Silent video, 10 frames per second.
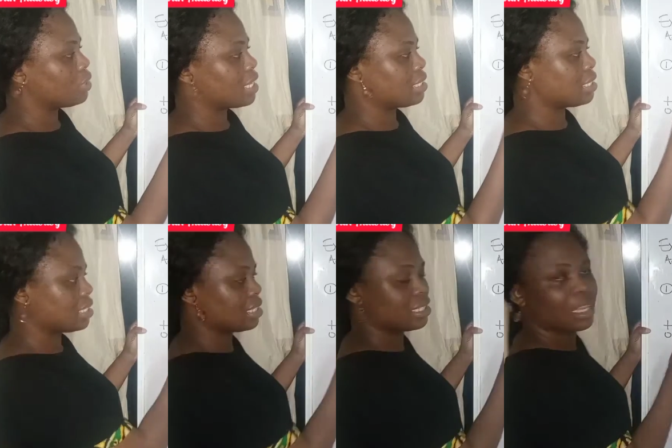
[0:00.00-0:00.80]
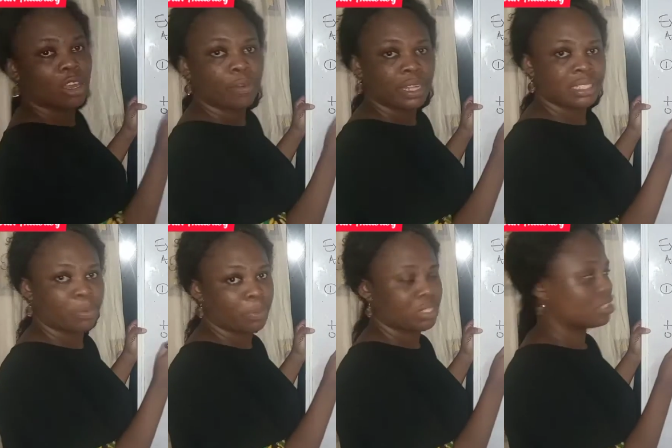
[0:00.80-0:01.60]
know that this is the correct
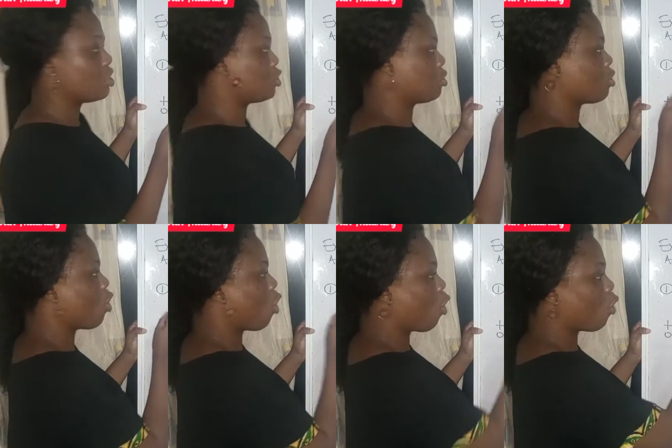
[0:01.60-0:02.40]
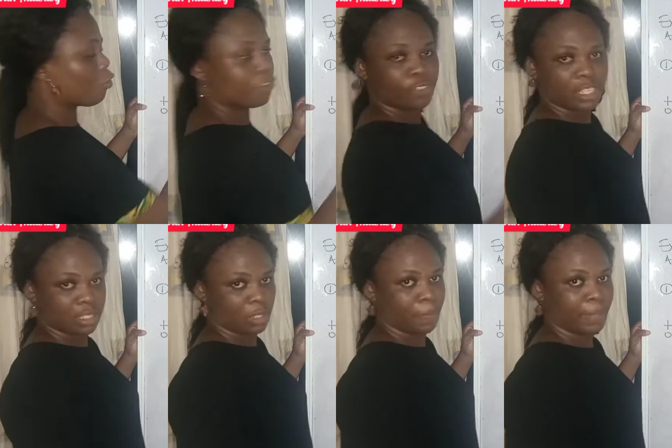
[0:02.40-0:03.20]
representation of
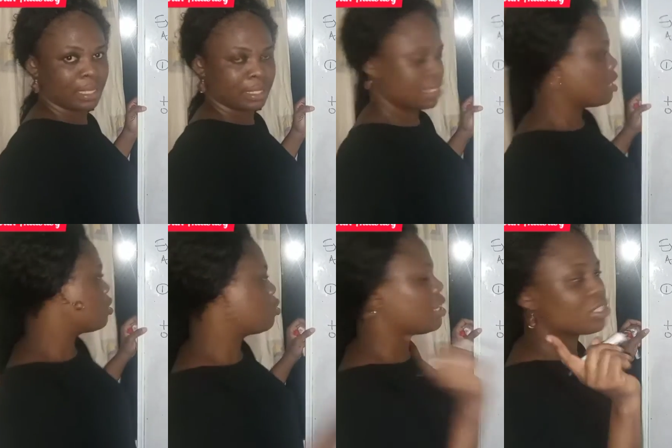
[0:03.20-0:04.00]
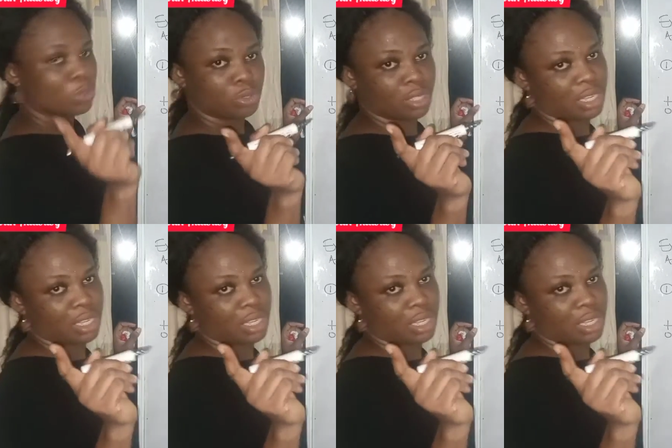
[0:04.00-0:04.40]
these numbers. So let's go to the